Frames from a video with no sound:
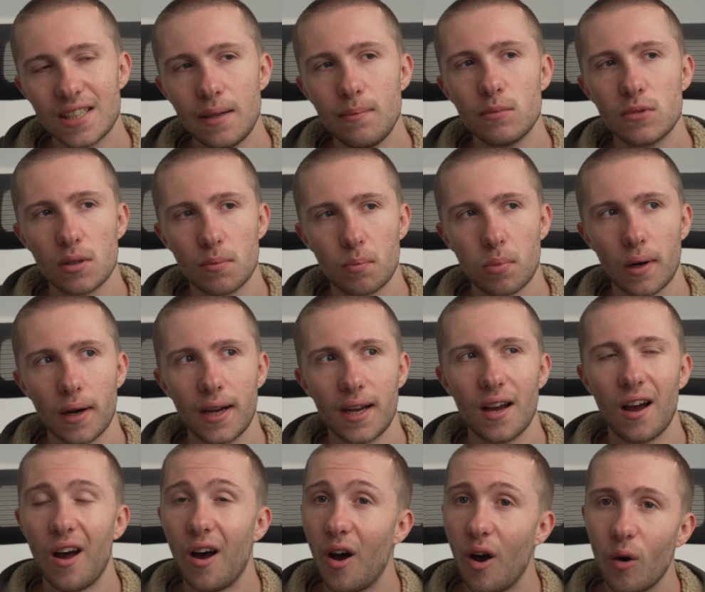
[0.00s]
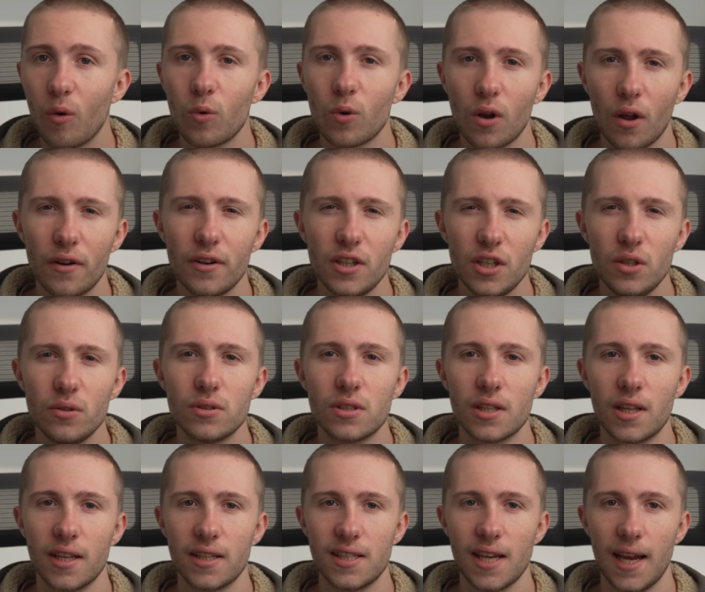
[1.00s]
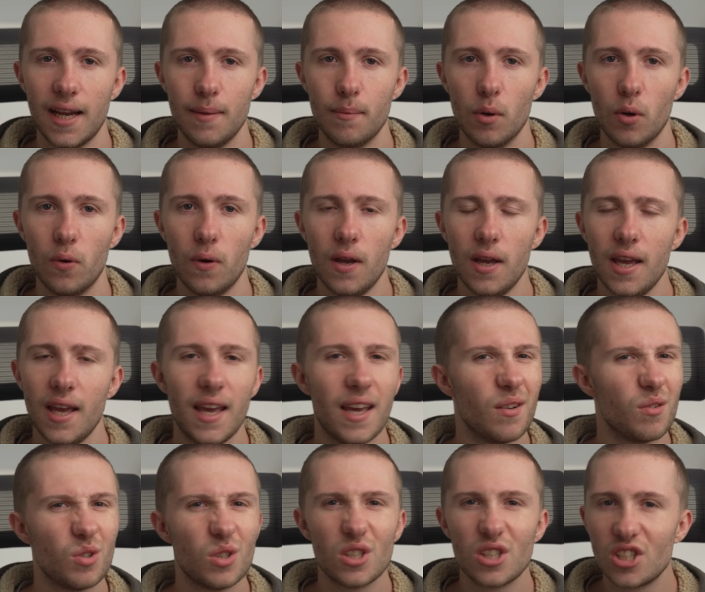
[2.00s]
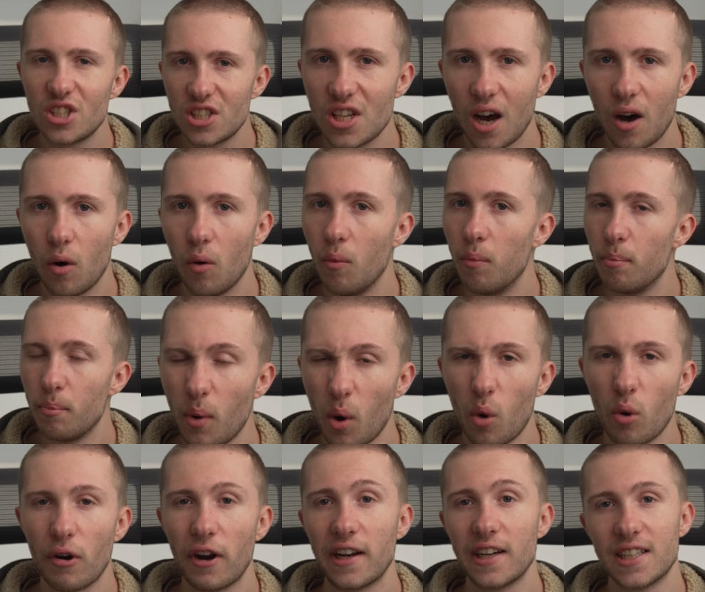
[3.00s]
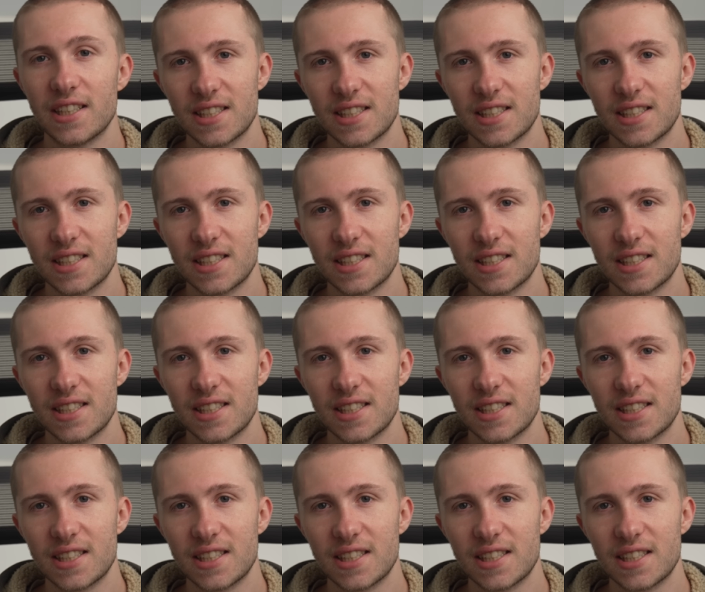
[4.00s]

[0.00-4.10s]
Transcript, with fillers: seem to bring a whole lot new to the table. It was dull, boring,